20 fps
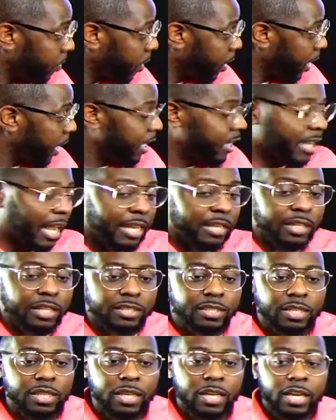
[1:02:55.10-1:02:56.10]
He's like,
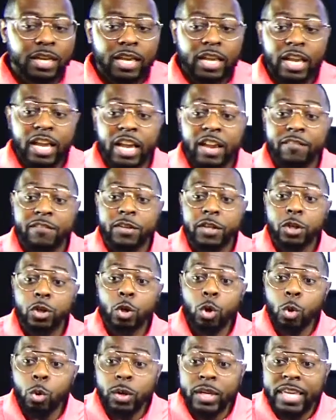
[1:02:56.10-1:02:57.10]
listen, if
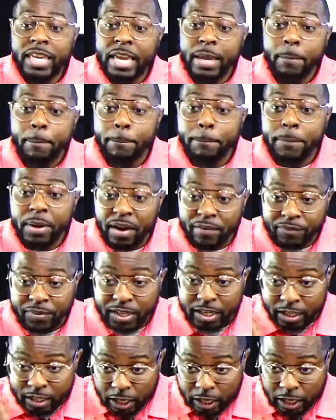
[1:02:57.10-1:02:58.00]
you get buffeted,